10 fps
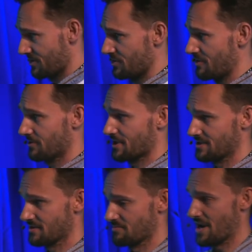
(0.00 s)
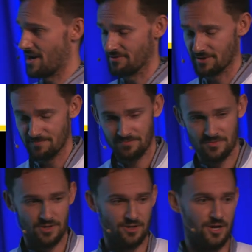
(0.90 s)
2 different kinds of behavior.
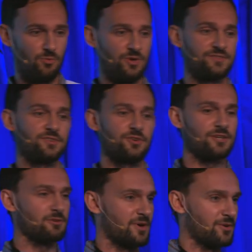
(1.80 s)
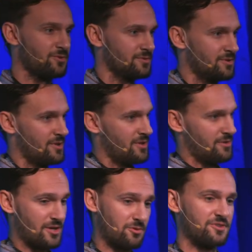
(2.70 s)
One is called incremental.
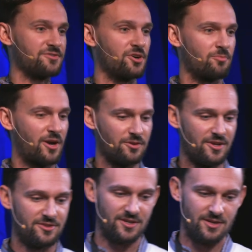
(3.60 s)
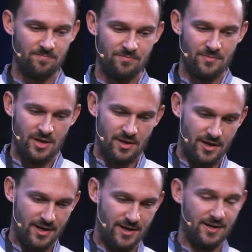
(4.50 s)
The other one's called monolithic.
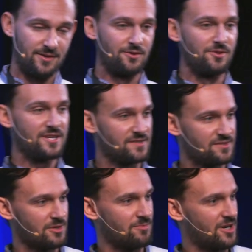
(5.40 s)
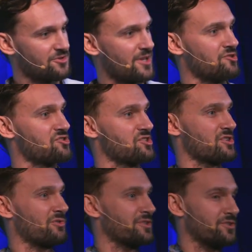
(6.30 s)
And the lazy stream module that I was just
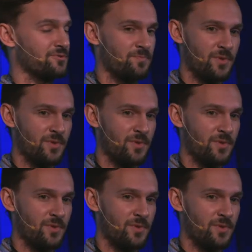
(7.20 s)
showing you